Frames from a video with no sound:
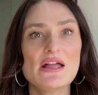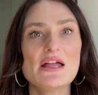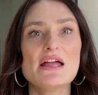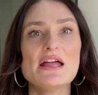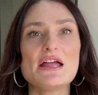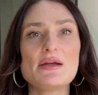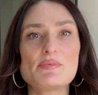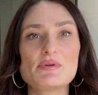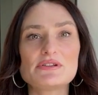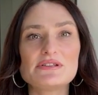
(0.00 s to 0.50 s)

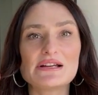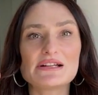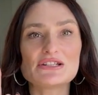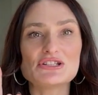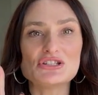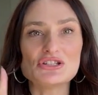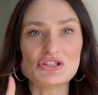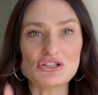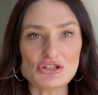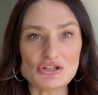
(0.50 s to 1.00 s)
It protects
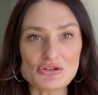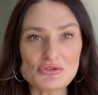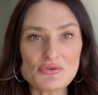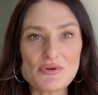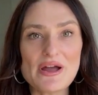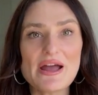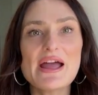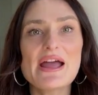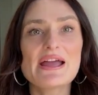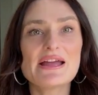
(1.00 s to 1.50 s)
you
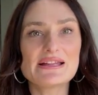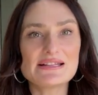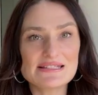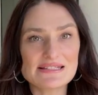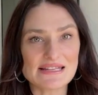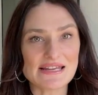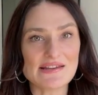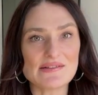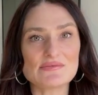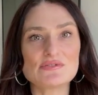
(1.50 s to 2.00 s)
and
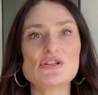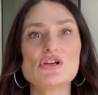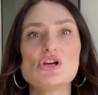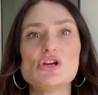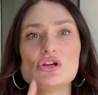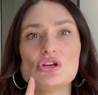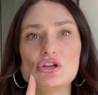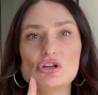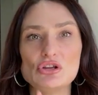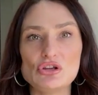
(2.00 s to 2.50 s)
saves
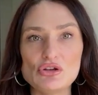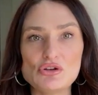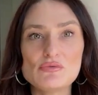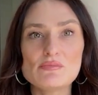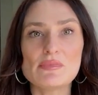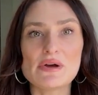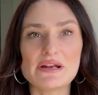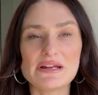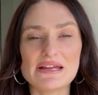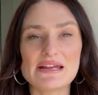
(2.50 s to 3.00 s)
you
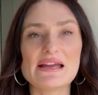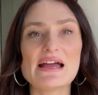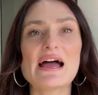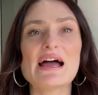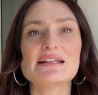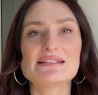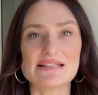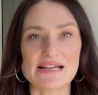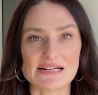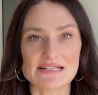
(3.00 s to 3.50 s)
money
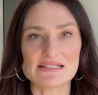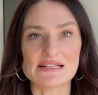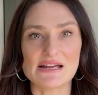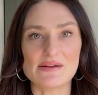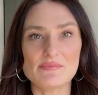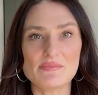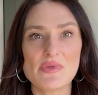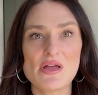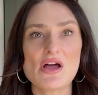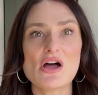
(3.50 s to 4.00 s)
at tax time.